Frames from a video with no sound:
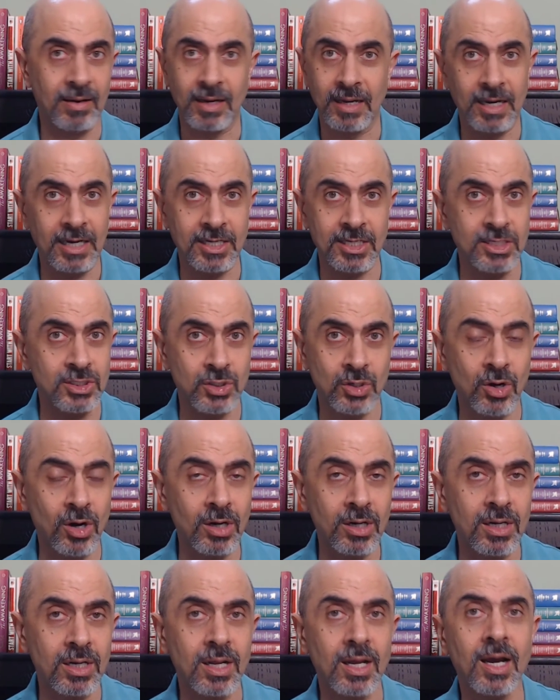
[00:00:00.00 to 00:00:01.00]
It is
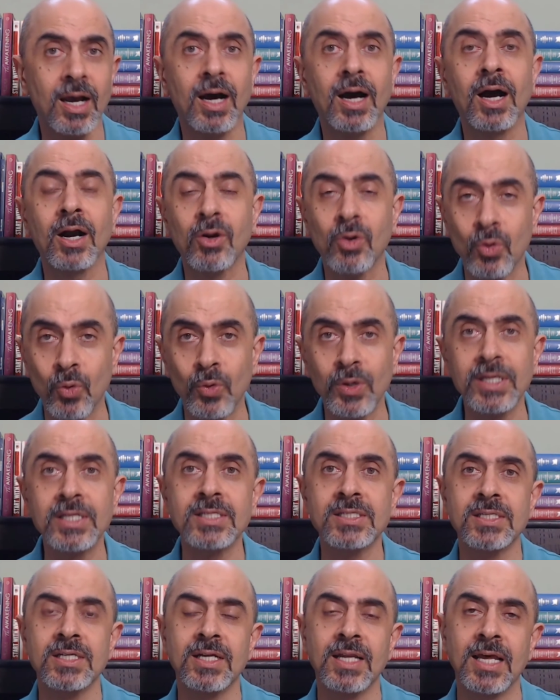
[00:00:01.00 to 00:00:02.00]
not a
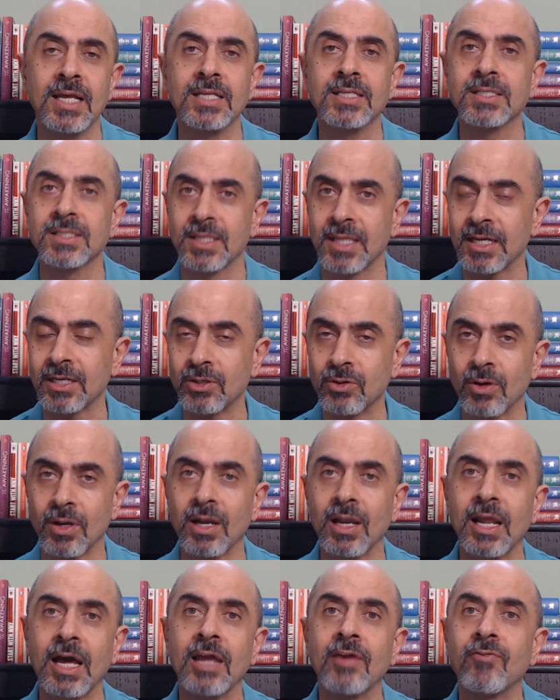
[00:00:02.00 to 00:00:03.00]
coincidence that your
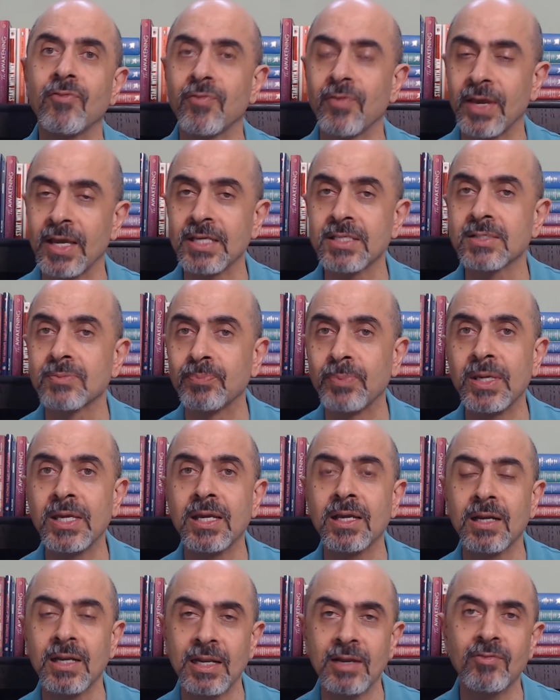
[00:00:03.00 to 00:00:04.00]
life is
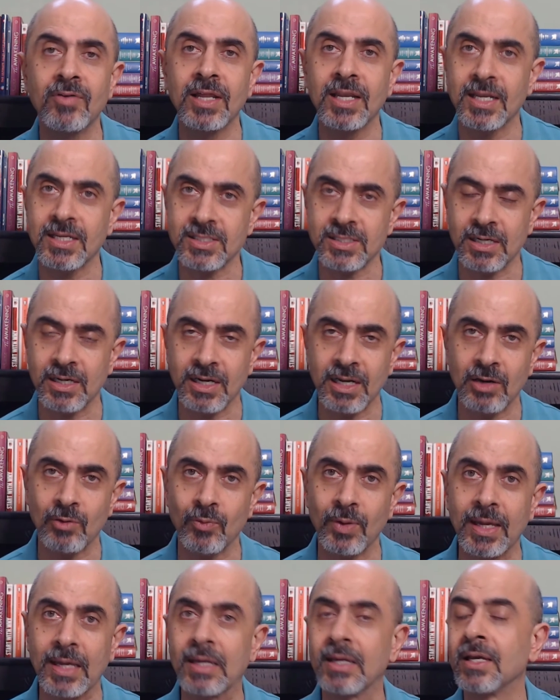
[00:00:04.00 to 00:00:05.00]
being lived in a certain
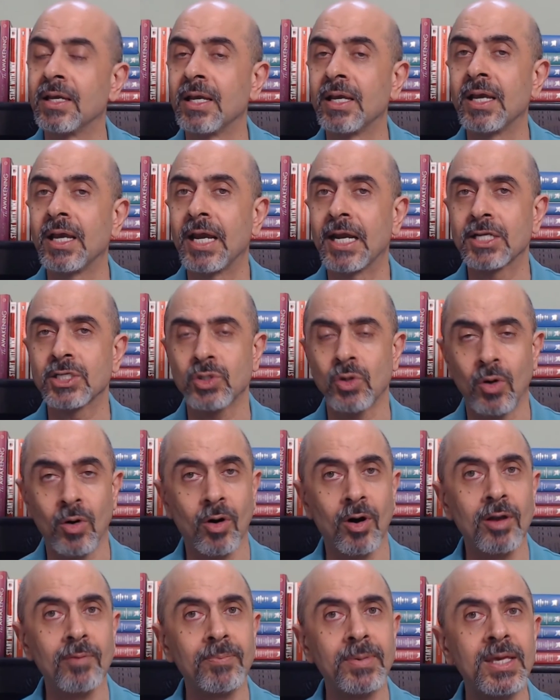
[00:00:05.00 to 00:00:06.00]
way. It's
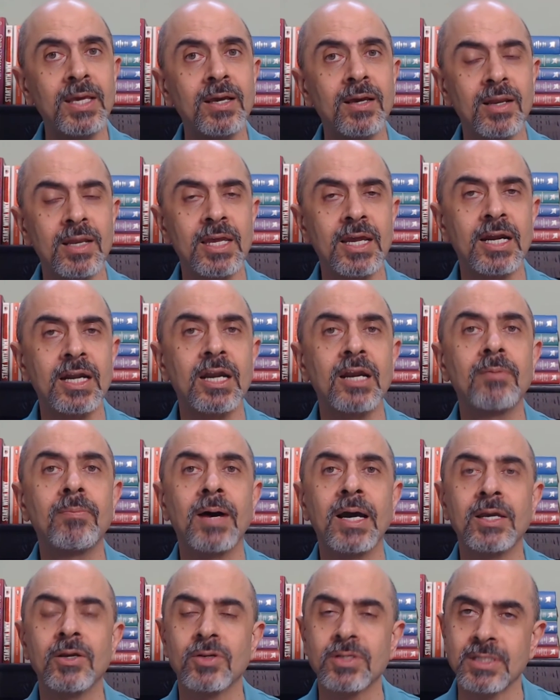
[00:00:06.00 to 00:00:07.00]
all being created
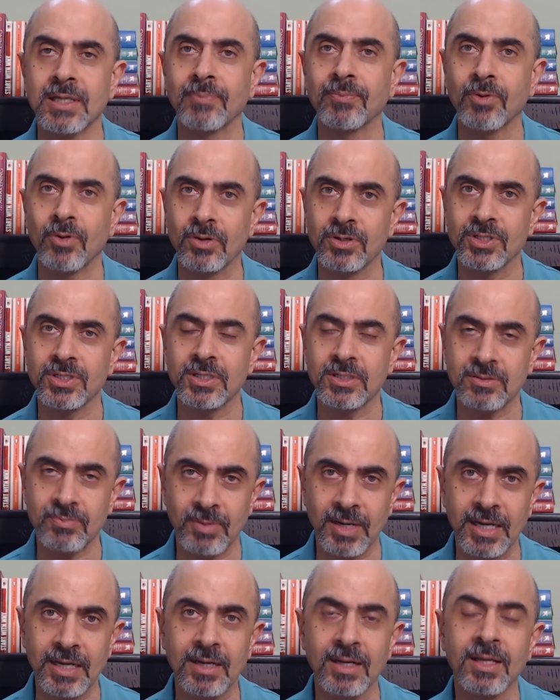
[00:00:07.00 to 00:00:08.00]
by your subconscious
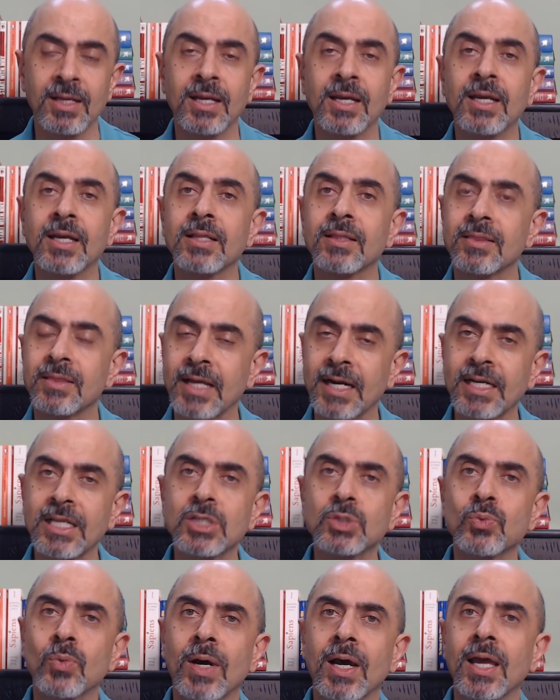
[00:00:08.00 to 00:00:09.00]
mind. That
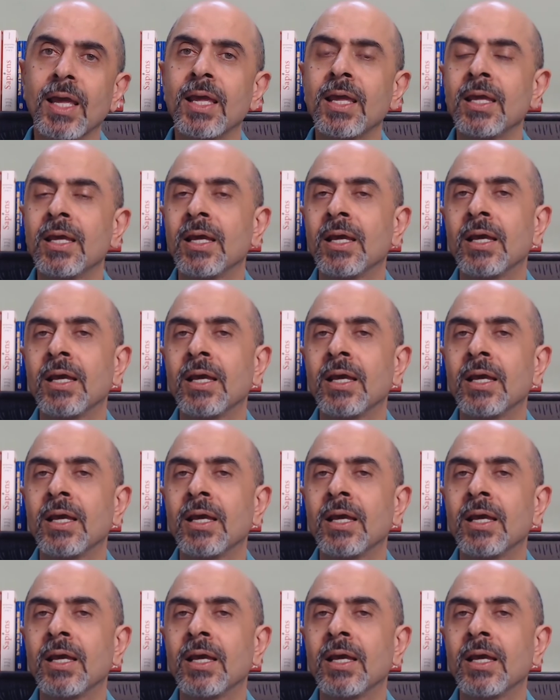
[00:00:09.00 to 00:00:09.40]
is why